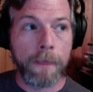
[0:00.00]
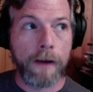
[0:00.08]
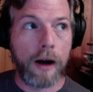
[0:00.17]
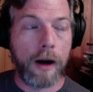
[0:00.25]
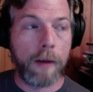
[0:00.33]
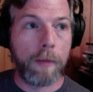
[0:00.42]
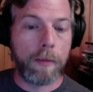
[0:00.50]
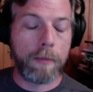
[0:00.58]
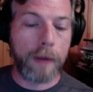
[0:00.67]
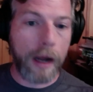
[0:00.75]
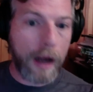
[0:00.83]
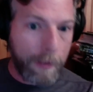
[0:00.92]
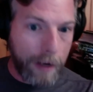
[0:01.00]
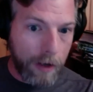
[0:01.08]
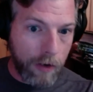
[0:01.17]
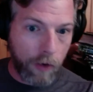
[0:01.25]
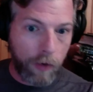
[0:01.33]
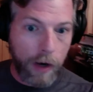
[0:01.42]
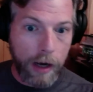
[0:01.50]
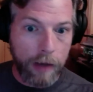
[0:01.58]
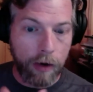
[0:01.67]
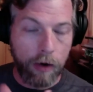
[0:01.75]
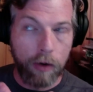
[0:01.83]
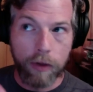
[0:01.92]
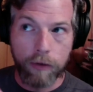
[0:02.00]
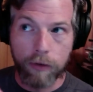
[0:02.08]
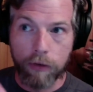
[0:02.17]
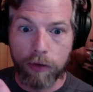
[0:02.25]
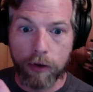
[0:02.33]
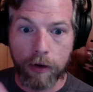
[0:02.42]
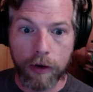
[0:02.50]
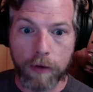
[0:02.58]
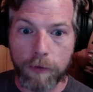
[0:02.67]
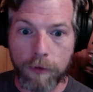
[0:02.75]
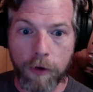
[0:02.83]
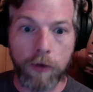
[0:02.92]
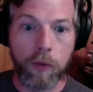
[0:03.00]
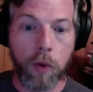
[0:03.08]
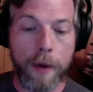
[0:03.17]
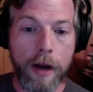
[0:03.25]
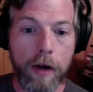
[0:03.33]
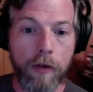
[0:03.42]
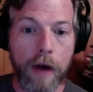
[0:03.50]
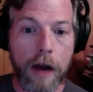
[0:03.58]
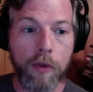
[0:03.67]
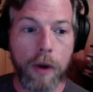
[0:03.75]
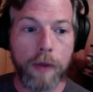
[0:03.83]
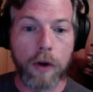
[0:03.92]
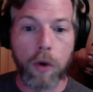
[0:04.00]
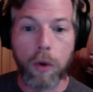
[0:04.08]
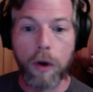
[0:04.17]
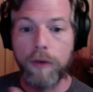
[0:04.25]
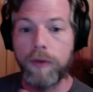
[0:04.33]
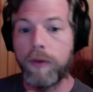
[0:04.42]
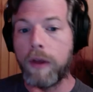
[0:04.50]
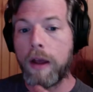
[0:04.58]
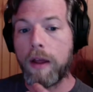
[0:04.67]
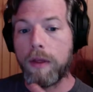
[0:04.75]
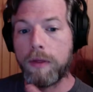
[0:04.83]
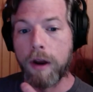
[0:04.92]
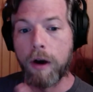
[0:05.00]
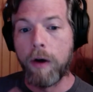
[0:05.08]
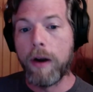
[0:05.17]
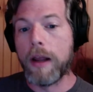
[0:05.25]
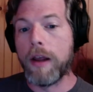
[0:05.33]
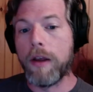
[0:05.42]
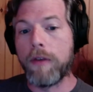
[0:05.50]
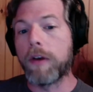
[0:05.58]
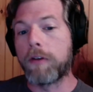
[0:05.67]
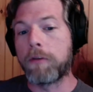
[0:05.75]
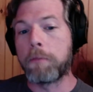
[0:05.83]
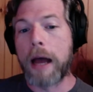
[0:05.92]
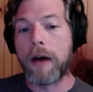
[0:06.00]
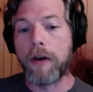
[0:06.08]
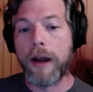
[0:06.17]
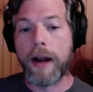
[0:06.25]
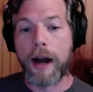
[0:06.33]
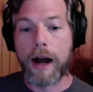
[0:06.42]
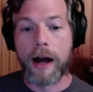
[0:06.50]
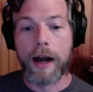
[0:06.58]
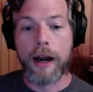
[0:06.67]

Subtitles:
But I mean, you're right. This is the first woman to graduate the course. There is a spotlight on